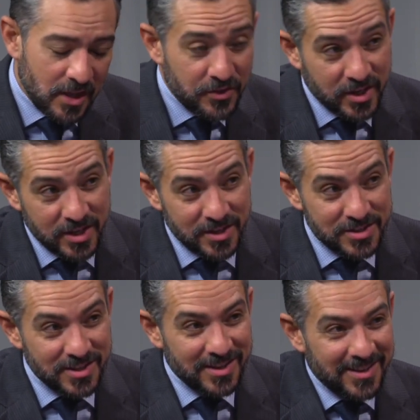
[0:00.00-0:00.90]
The
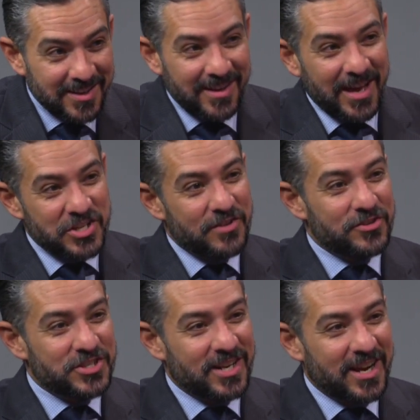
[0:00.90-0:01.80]
kids at
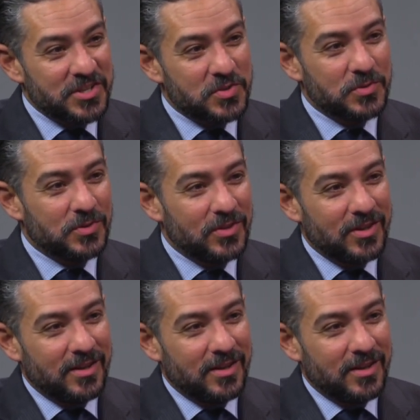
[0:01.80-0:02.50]
Jefferson High School